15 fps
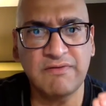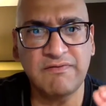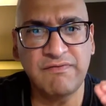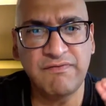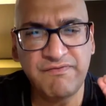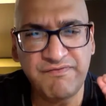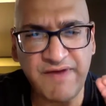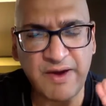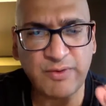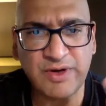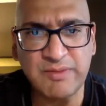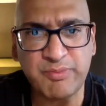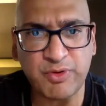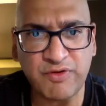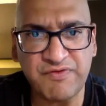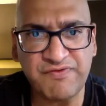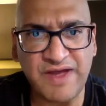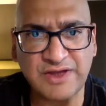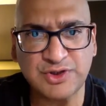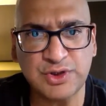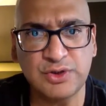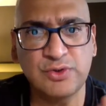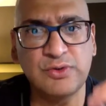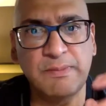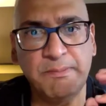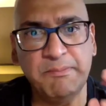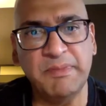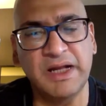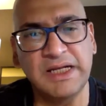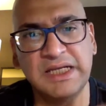very professional
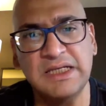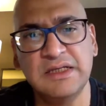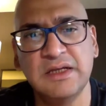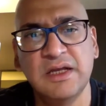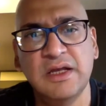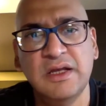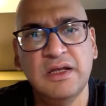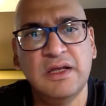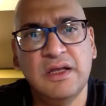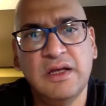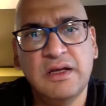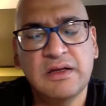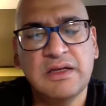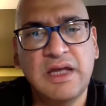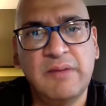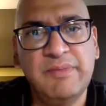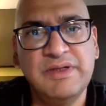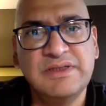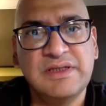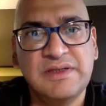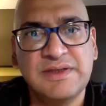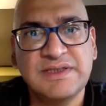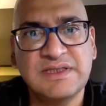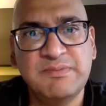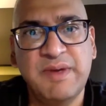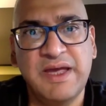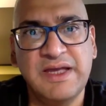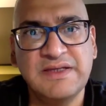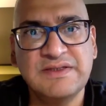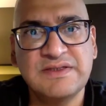money come into the
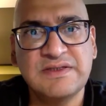space.